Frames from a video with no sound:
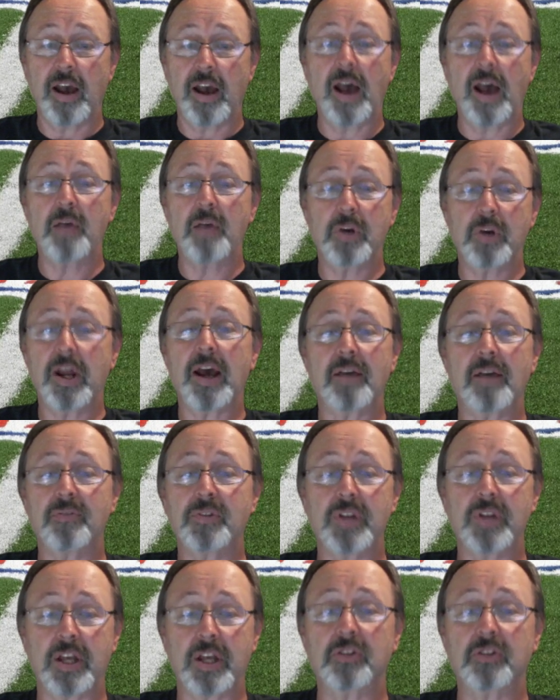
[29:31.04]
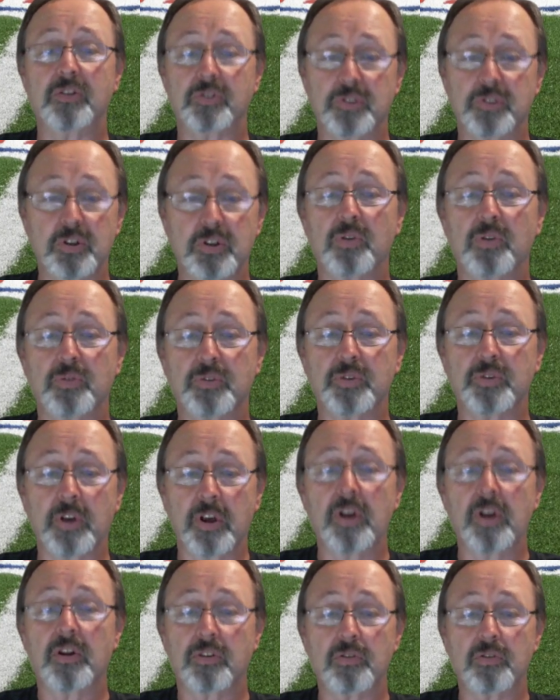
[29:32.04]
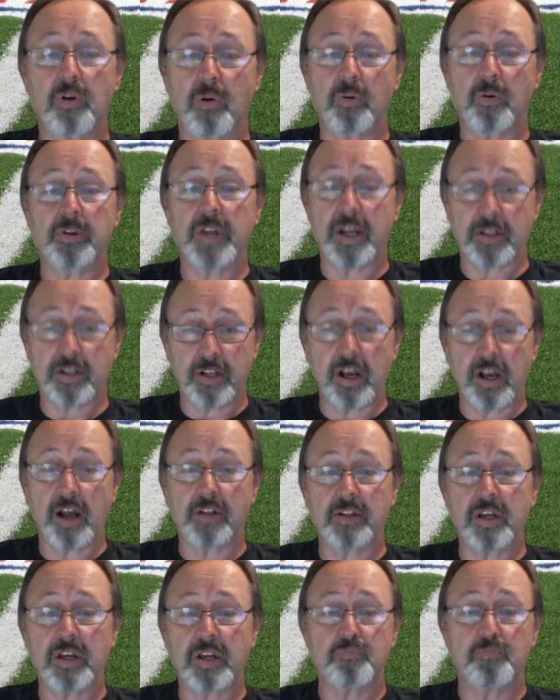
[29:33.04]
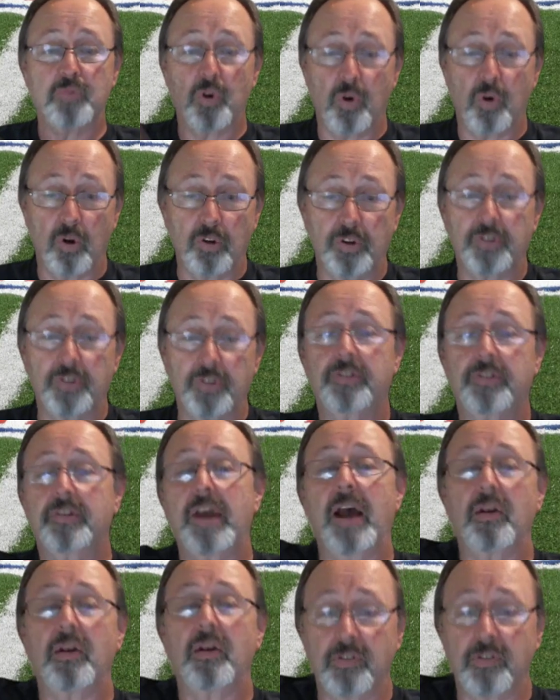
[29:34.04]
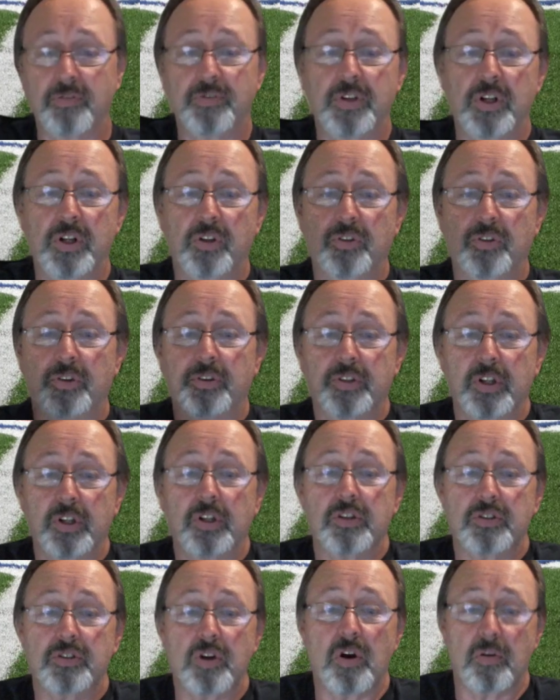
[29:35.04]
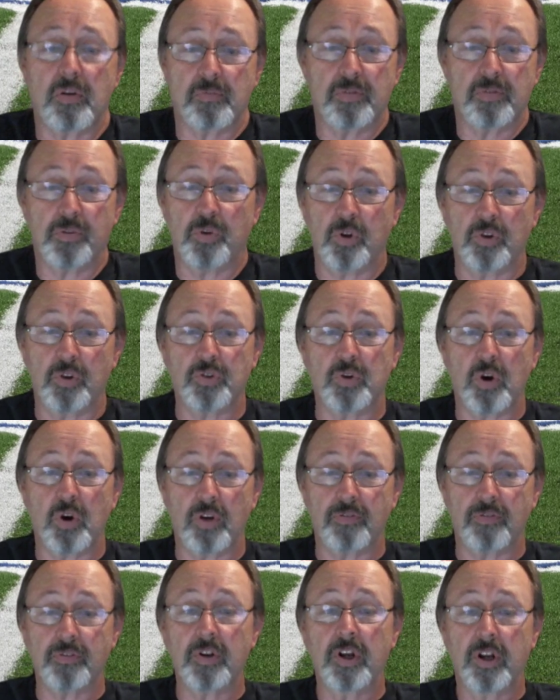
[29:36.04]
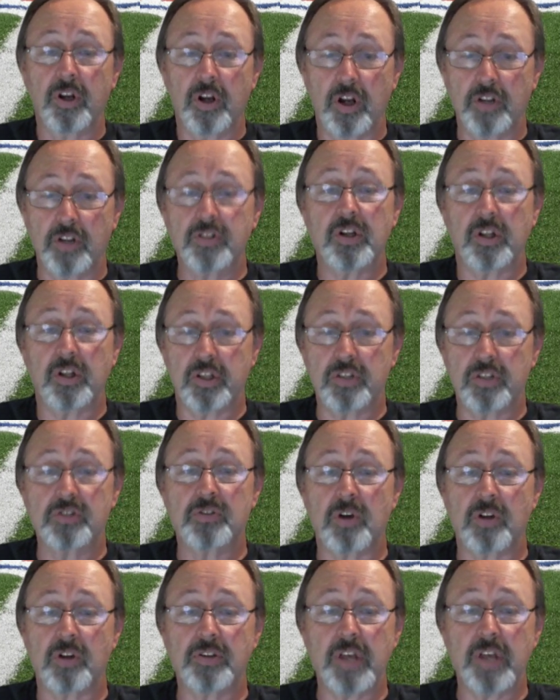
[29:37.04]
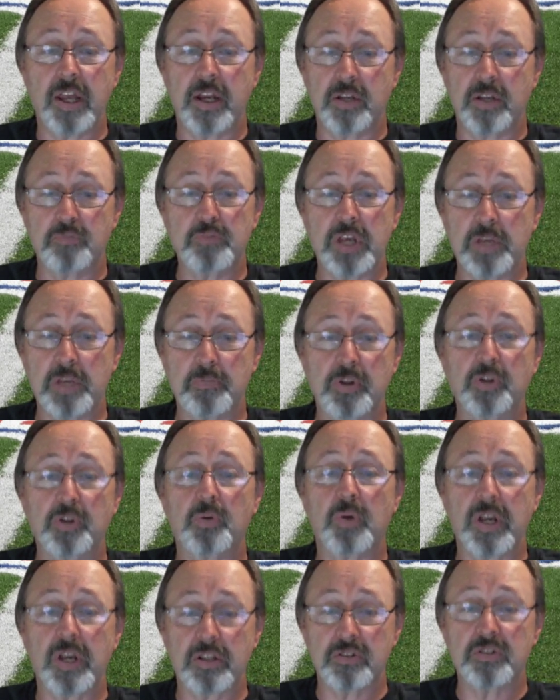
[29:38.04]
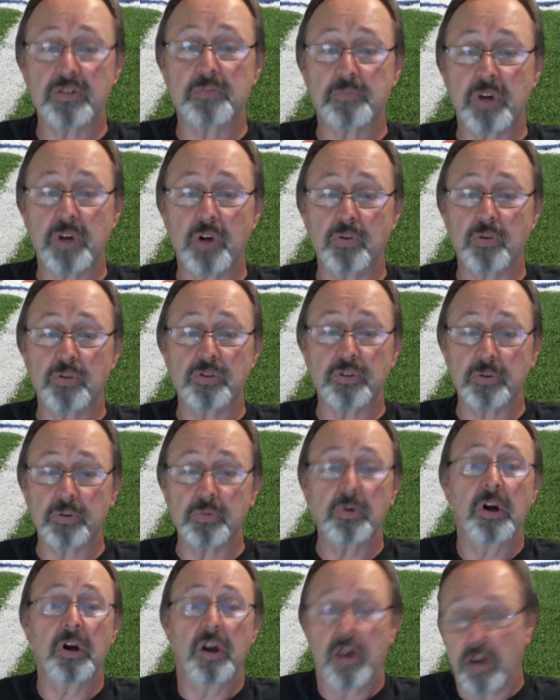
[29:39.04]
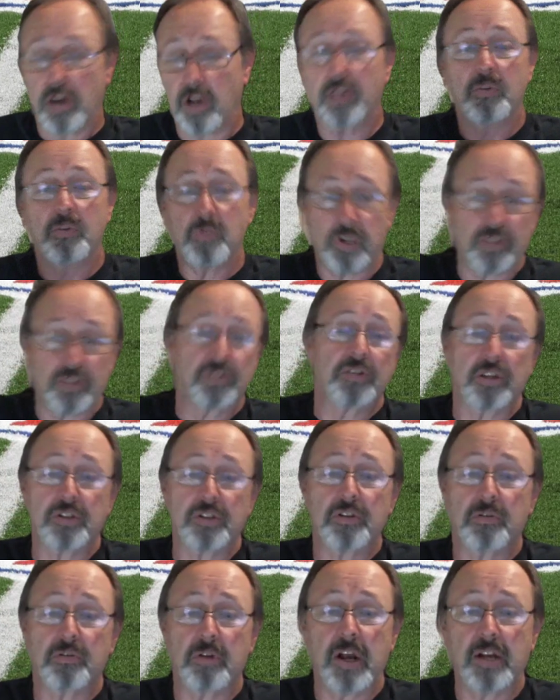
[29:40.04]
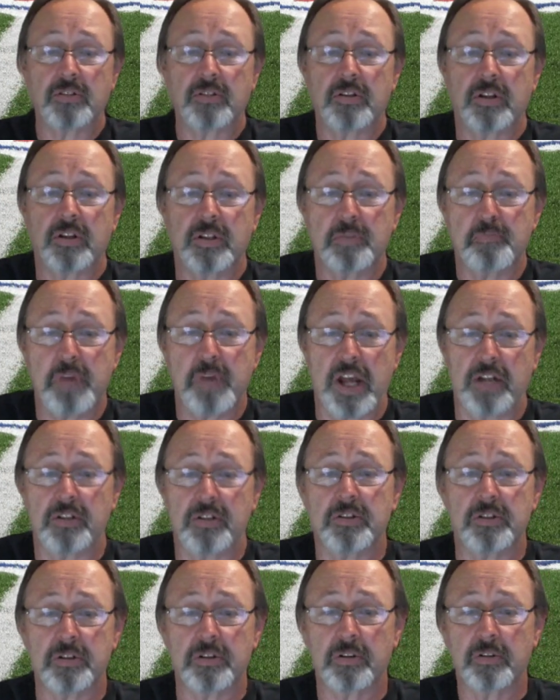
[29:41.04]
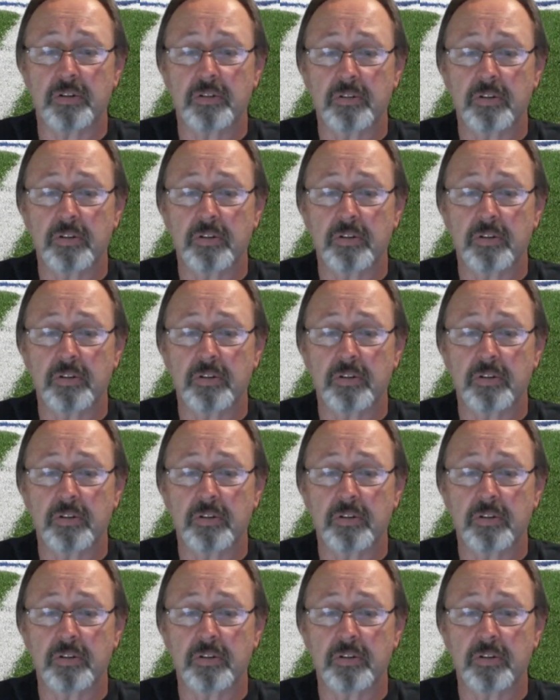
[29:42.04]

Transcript: I would have Daniel Jones throwing that goddamn ball down the field till his arm falls off until he starts hitting people the way he's supposed to. Otherwise, sit your ass on the bench.